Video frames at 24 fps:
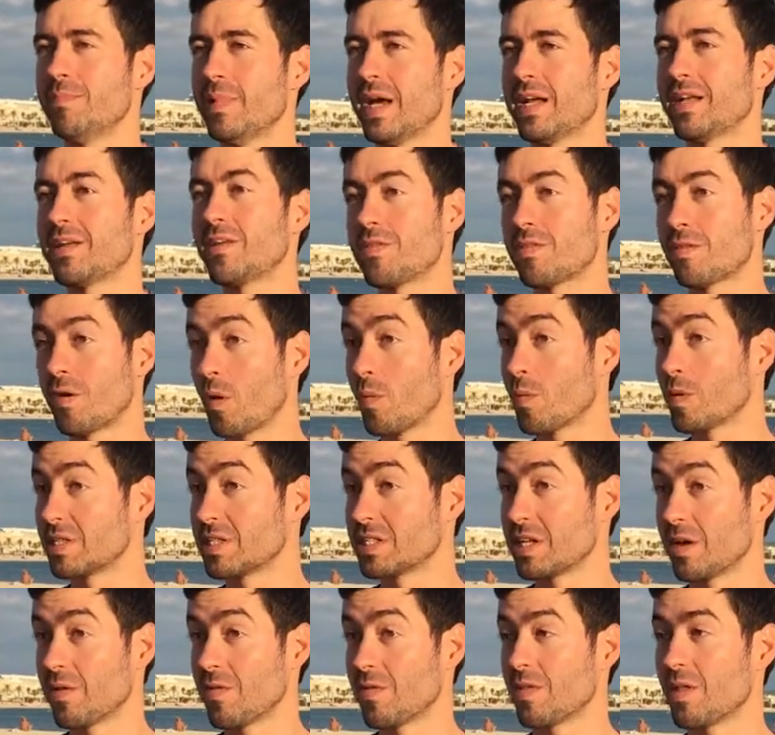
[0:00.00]
Many
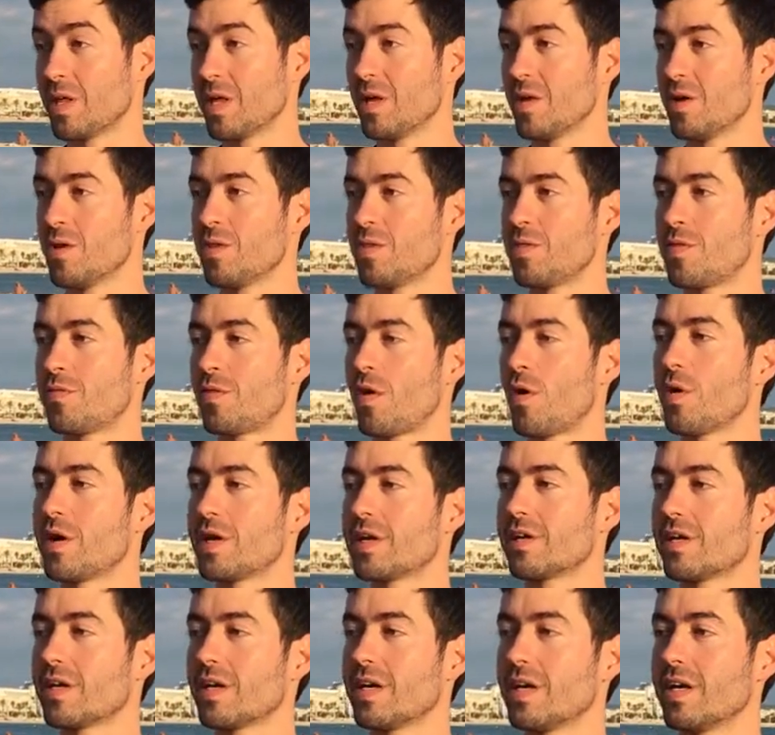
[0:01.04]
throwers are
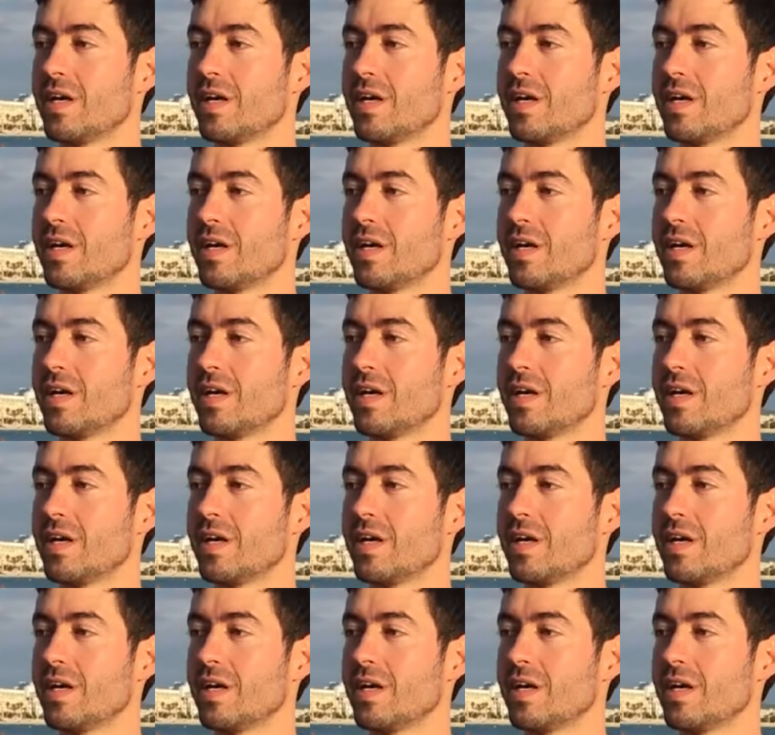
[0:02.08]
throwing,